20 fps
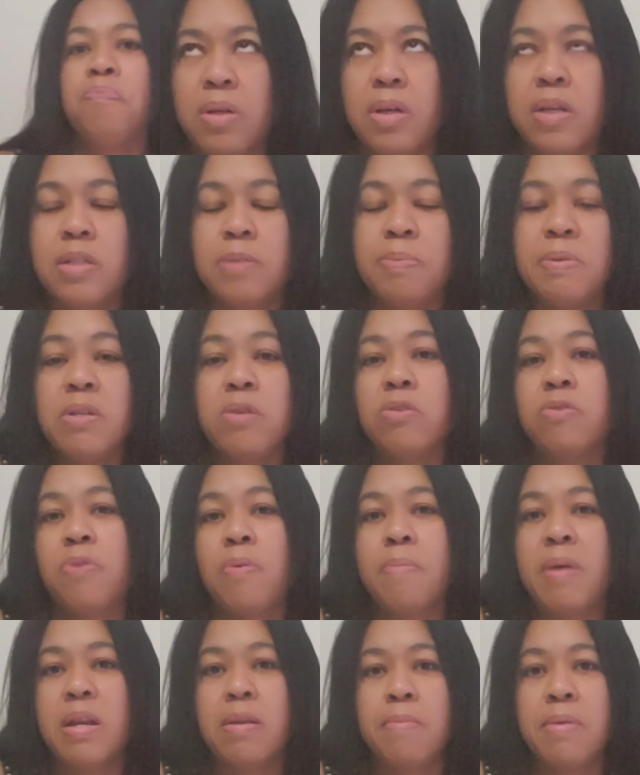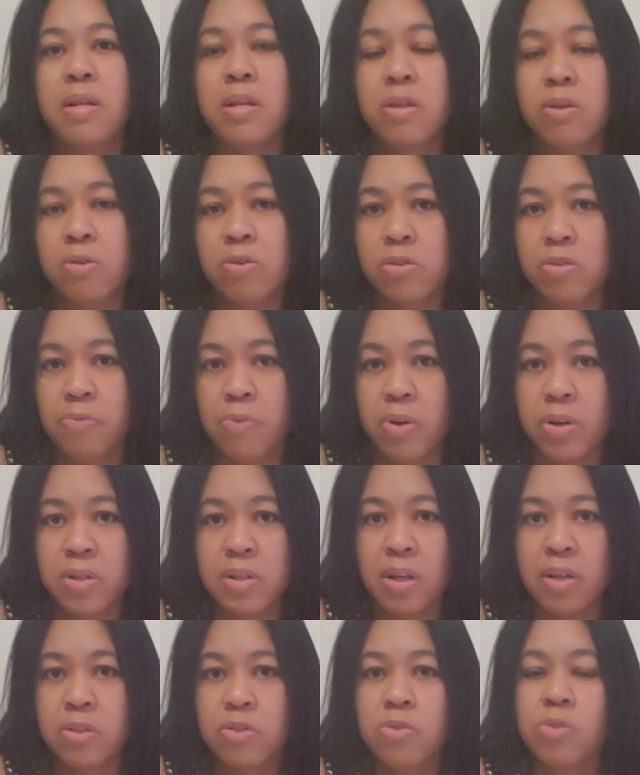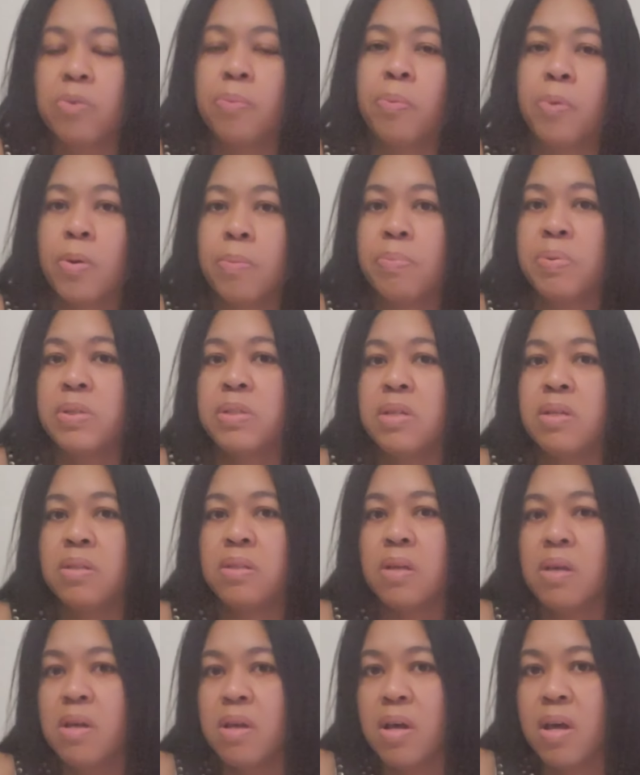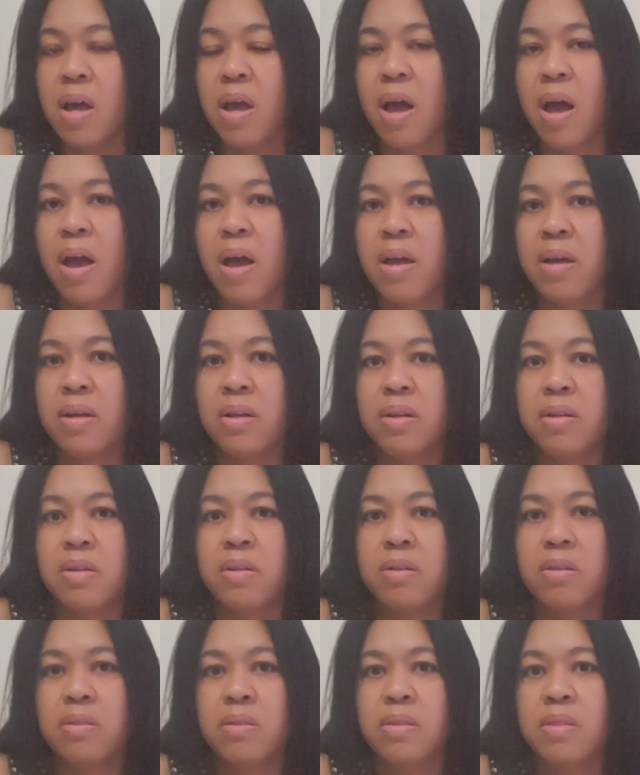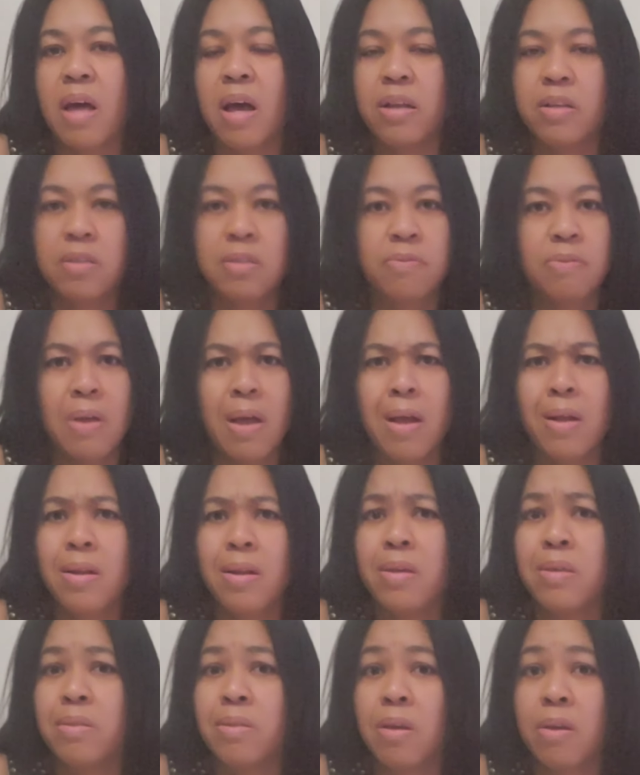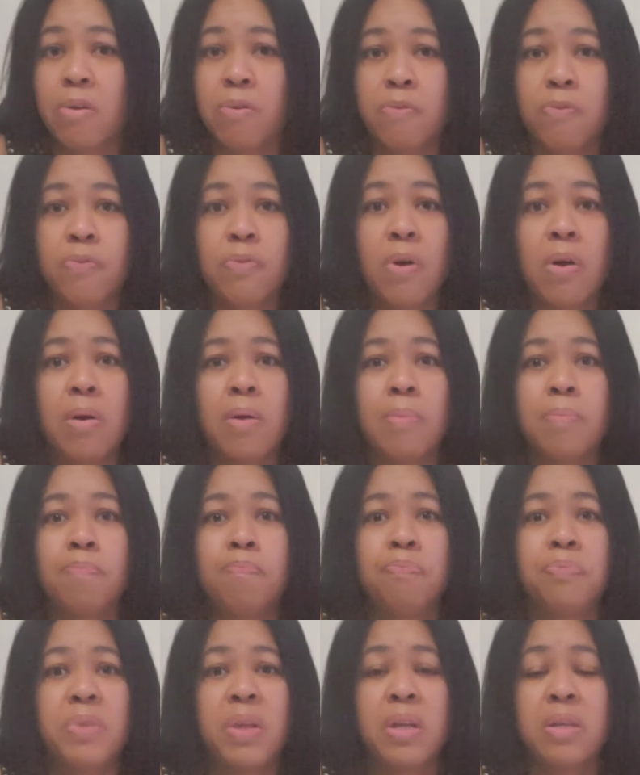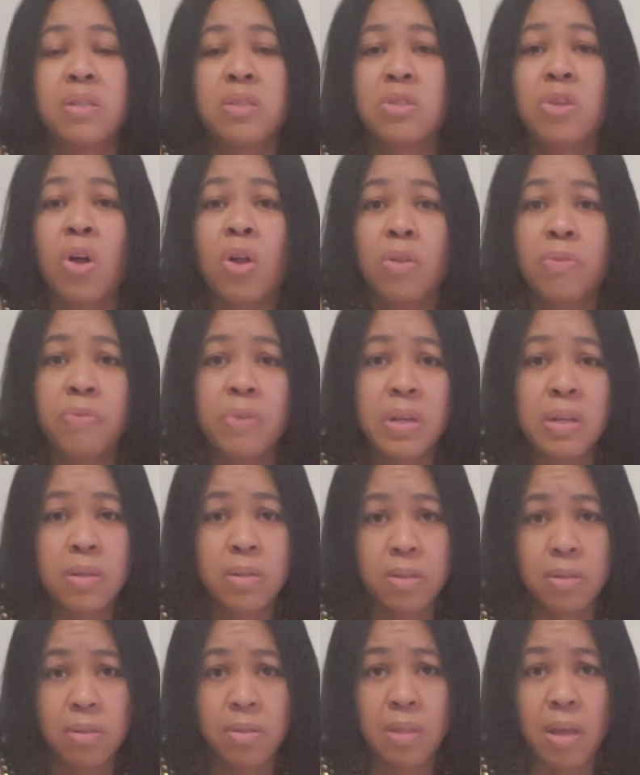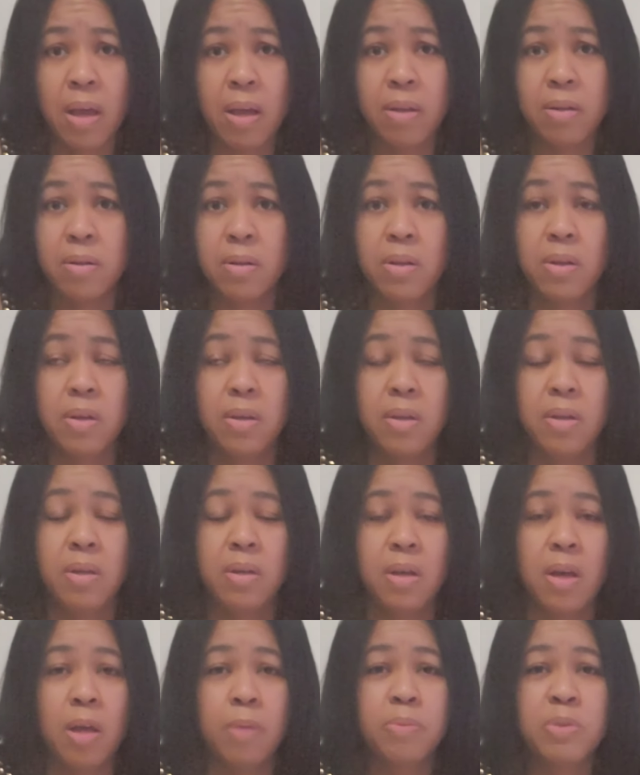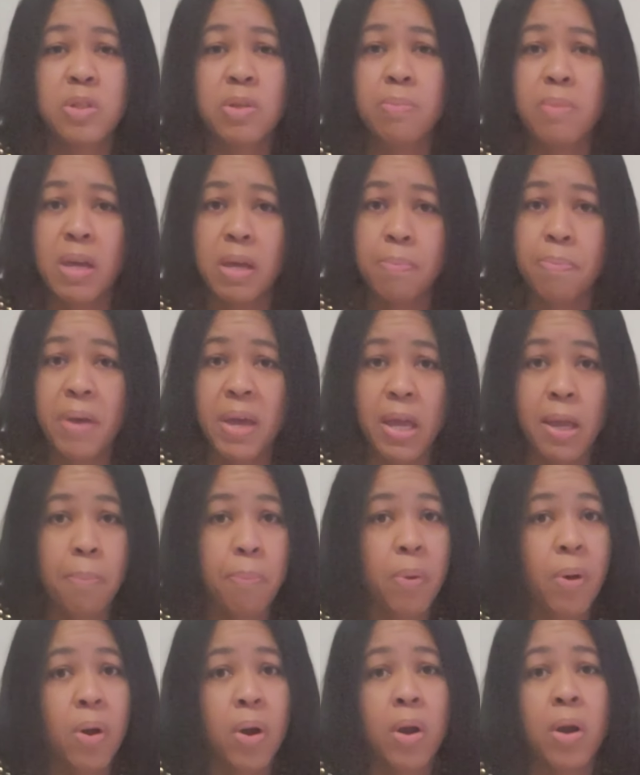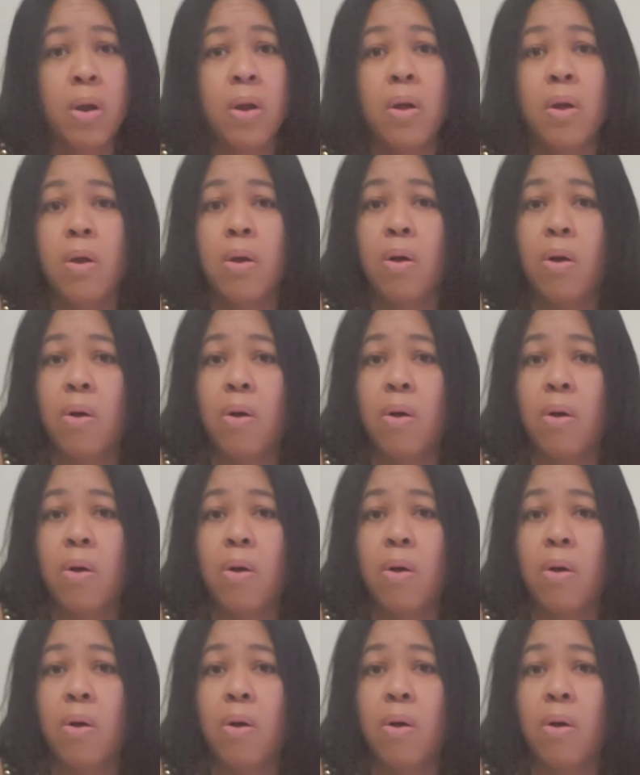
It's been used for many, many years for industrial purposes, and that's anything from a solvent that helps to make paper